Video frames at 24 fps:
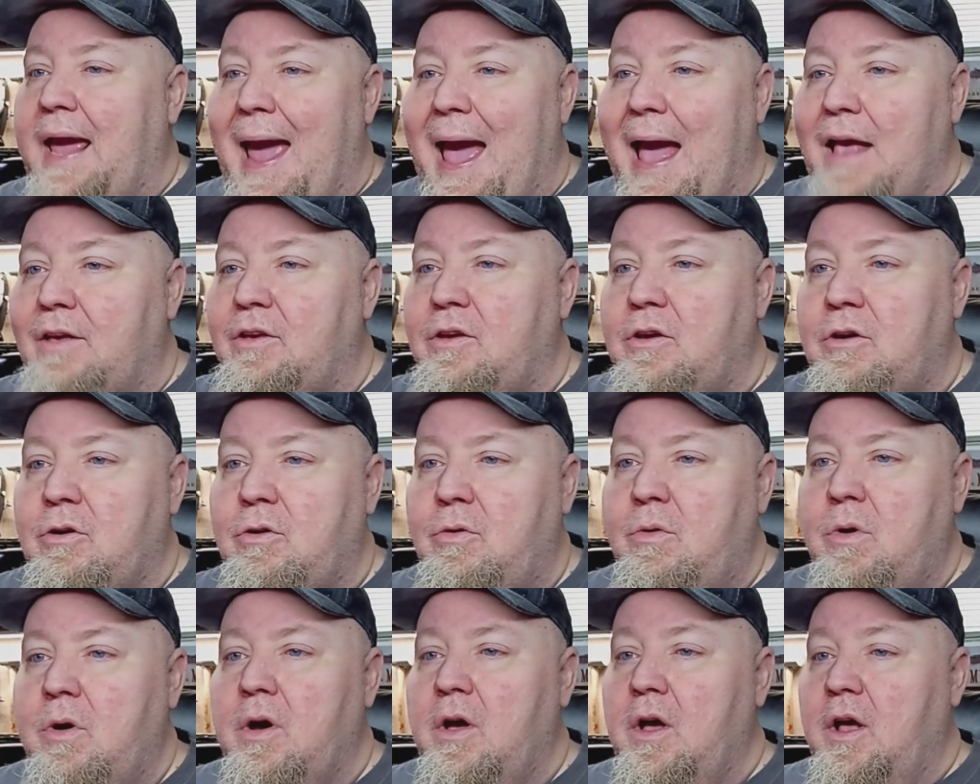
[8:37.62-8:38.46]
you.
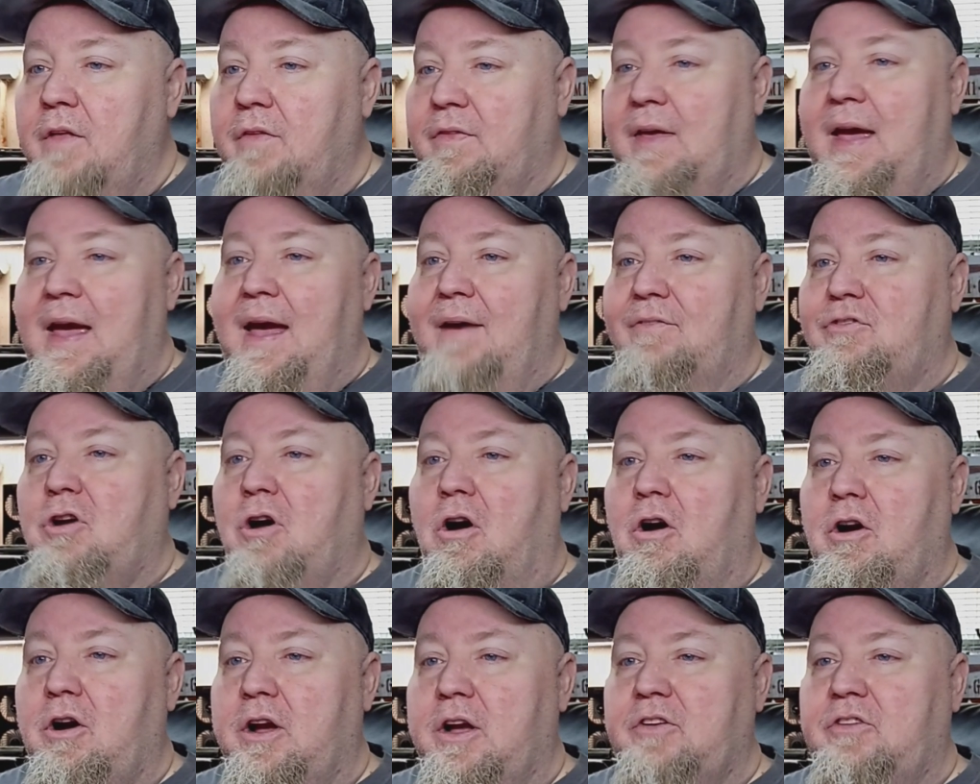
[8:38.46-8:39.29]
They have
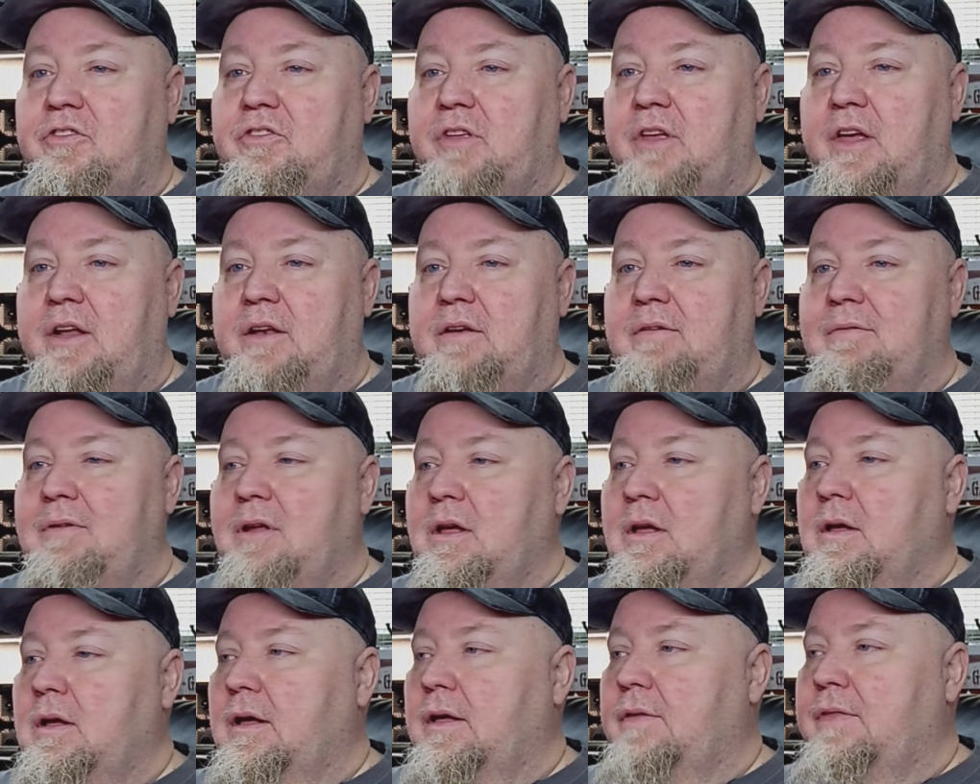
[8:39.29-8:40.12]
targets that
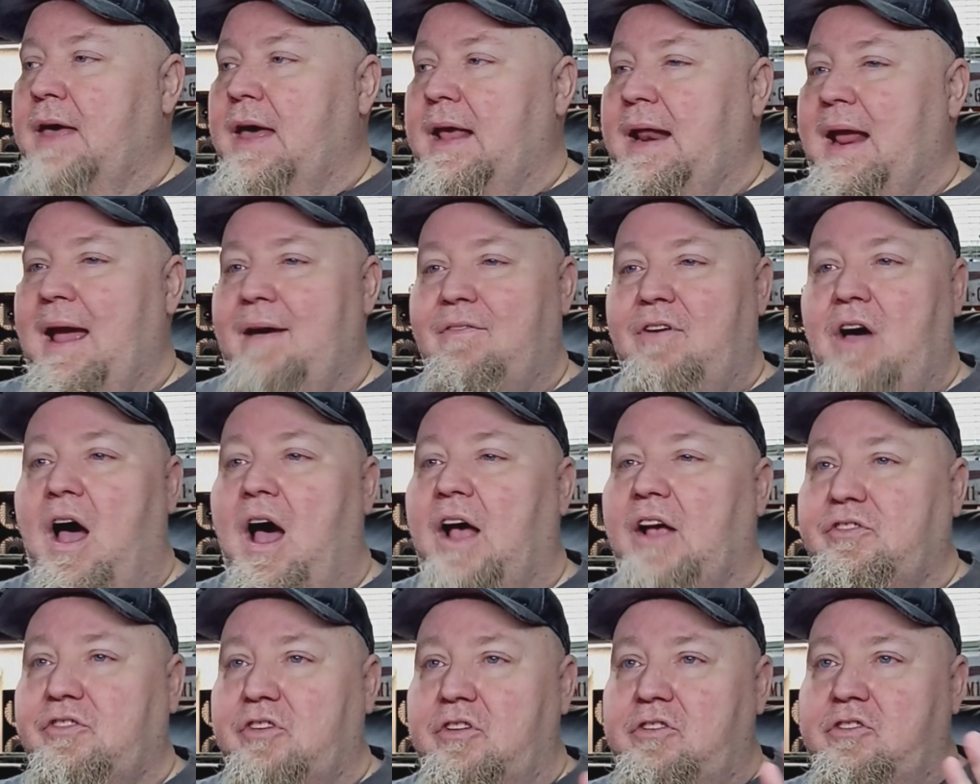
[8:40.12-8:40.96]
have
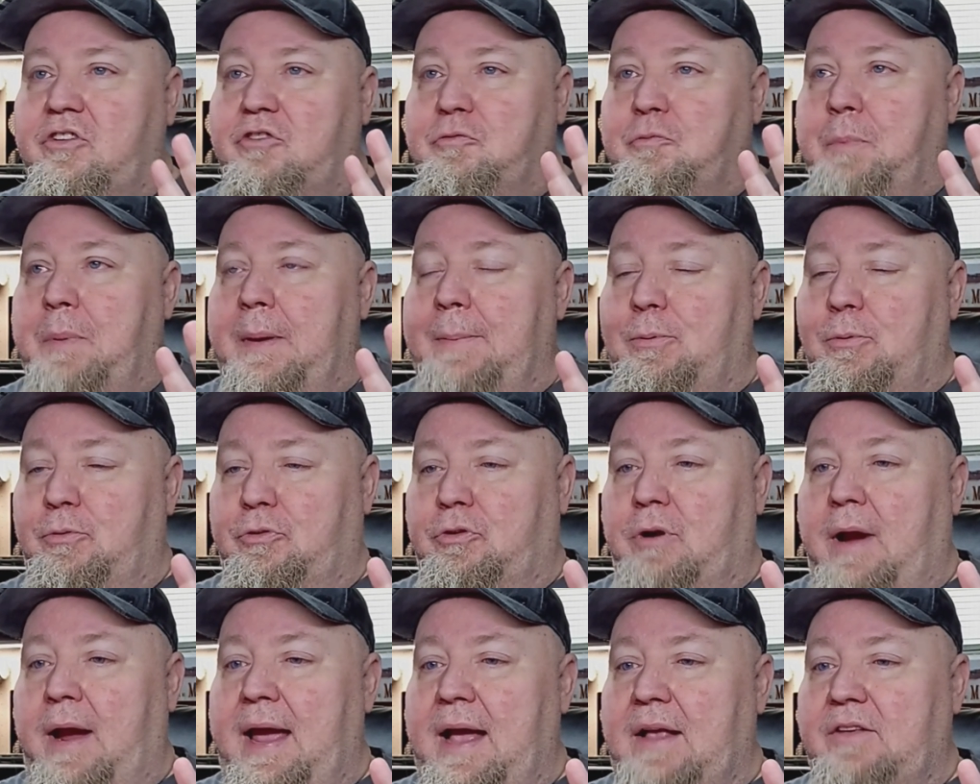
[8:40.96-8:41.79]
hostages, people with their
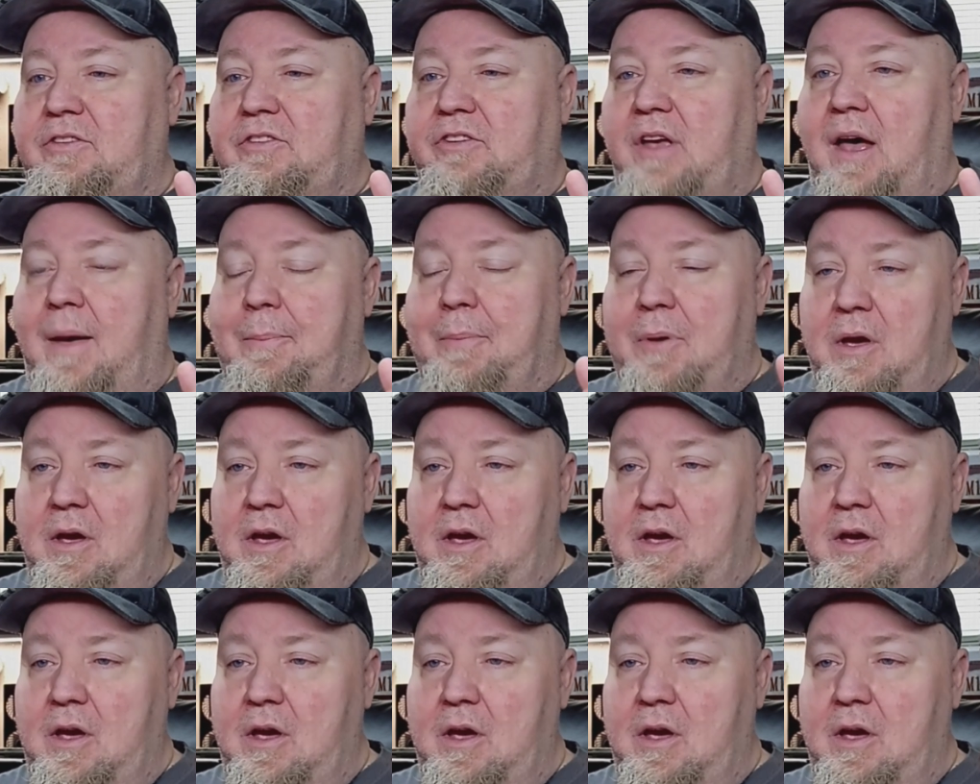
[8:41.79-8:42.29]
hands up,